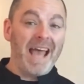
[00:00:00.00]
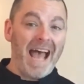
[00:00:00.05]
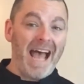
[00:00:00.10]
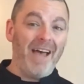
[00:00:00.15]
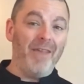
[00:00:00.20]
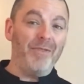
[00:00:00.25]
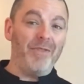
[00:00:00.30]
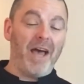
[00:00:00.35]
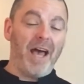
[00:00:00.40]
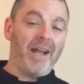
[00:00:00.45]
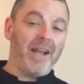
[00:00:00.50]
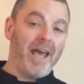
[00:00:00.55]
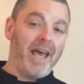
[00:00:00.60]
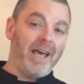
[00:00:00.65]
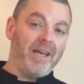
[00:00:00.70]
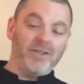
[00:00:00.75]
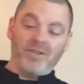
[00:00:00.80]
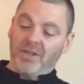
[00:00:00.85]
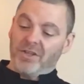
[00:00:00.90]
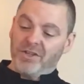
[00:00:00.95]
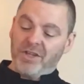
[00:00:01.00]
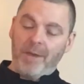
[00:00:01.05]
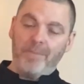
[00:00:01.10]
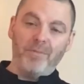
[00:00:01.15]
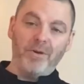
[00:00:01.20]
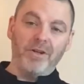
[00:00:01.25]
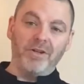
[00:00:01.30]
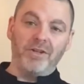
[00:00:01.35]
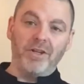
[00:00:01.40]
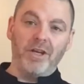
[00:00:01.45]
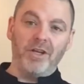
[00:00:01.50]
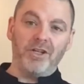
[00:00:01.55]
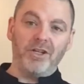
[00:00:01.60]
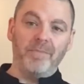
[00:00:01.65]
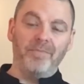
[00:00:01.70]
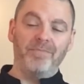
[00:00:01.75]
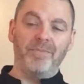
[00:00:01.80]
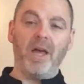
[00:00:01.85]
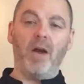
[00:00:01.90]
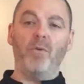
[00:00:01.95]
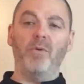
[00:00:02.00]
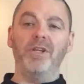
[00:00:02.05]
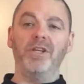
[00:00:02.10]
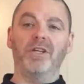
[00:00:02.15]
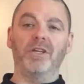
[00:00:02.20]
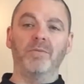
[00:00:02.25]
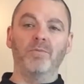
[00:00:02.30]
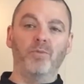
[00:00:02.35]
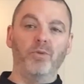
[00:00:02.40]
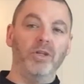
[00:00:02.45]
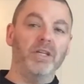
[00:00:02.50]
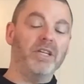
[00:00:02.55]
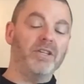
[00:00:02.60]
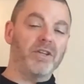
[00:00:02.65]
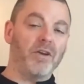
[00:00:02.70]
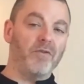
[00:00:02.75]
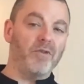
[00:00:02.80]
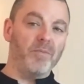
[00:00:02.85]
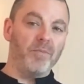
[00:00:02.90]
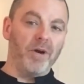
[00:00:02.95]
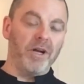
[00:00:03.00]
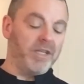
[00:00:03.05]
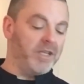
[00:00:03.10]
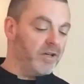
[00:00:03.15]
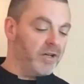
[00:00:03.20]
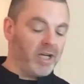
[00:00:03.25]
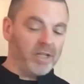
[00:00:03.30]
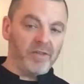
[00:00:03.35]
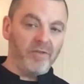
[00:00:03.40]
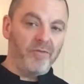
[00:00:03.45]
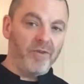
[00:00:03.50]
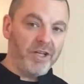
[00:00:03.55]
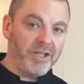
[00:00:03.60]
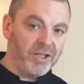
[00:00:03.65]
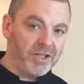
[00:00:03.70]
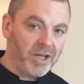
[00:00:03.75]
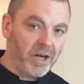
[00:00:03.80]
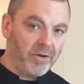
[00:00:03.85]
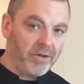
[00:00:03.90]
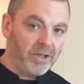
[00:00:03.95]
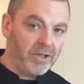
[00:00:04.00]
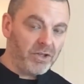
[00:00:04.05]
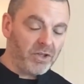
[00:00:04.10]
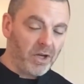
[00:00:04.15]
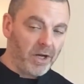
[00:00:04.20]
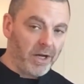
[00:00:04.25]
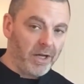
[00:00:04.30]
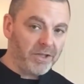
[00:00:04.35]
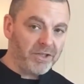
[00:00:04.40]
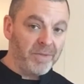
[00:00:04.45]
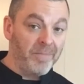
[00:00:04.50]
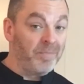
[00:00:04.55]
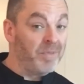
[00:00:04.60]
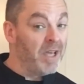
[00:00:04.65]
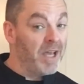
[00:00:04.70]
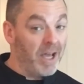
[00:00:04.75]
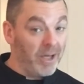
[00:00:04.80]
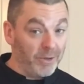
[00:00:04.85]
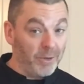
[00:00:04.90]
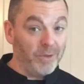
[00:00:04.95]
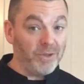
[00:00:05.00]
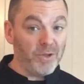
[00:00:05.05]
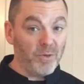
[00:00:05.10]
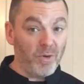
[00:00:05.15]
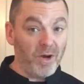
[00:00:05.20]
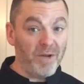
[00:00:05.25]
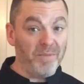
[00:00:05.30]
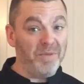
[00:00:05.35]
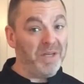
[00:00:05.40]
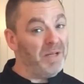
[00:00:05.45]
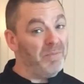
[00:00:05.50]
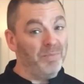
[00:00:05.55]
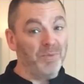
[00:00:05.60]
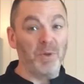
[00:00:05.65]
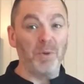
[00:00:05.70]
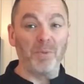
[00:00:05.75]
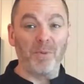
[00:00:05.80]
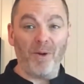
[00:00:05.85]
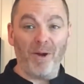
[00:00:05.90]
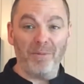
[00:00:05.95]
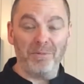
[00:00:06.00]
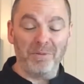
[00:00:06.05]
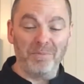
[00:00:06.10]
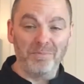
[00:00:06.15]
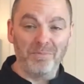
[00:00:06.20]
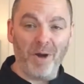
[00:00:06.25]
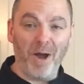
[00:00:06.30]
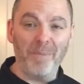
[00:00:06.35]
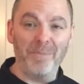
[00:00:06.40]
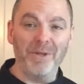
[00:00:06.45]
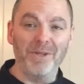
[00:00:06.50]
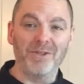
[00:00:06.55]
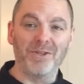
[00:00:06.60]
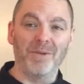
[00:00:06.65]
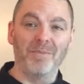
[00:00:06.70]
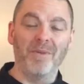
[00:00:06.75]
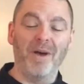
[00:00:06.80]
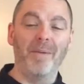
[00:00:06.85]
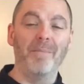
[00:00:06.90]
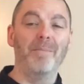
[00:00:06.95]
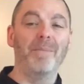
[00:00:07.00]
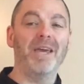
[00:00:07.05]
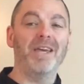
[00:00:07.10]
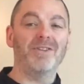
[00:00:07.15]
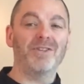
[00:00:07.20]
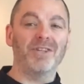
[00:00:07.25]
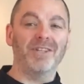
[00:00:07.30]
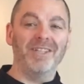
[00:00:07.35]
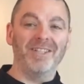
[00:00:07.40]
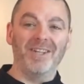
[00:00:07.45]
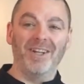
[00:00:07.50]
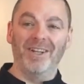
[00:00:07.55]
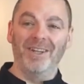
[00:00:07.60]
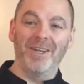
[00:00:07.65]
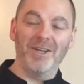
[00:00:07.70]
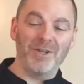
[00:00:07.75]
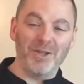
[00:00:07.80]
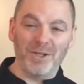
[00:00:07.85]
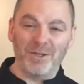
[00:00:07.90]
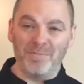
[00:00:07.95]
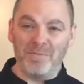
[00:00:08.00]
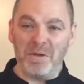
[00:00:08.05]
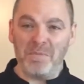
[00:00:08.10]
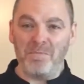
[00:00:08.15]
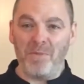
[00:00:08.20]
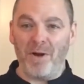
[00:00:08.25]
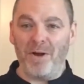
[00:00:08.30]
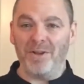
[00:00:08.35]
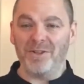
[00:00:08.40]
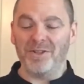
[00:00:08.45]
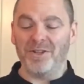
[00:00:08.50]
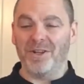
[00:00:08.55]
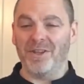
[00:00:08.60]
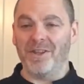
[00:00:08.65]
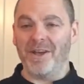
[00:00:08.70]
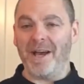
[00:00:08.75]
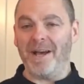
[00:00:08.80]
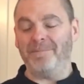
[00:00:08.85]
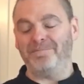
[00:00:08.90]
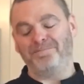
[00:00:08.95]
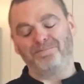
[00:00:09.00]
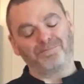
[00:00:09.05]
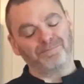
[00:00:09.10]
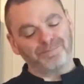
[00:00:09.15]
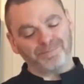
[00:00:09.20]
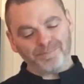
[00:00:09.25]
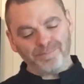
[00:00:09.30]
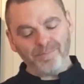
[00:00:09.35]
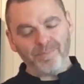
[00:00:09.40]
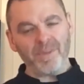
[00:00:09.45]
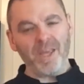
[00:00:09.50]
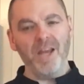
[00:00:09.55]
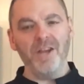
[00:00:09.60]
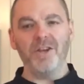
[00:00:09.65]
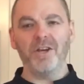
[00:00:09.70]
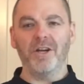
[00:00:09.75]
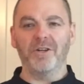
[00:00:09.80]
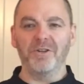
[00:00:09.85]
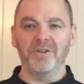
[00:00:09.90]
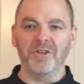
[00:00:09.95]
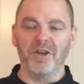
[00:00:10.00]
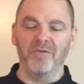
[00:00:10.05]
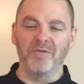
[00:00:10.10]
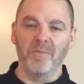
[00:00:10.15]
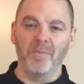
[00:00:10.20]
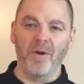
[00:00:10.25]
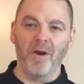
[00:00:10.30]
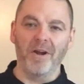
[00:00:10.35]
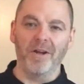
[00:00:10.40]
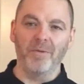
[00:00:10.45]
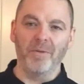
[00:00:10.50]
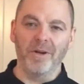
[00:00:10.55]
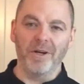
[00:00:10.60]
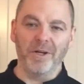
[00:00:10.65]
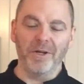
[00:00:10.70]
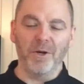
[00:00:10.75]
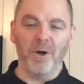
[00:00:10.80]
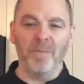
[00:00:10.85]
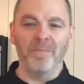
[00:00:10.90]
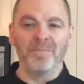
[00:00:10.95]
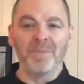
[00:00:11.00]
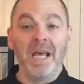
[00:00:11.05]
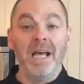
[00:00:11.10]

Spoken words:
Add that as a separate dish. That way you can please everybody. You got the vegetarian sauce. And those that want meat, no problem. Pop in some amazingly delicious meatballs into that, and you got yourself a party ready to go.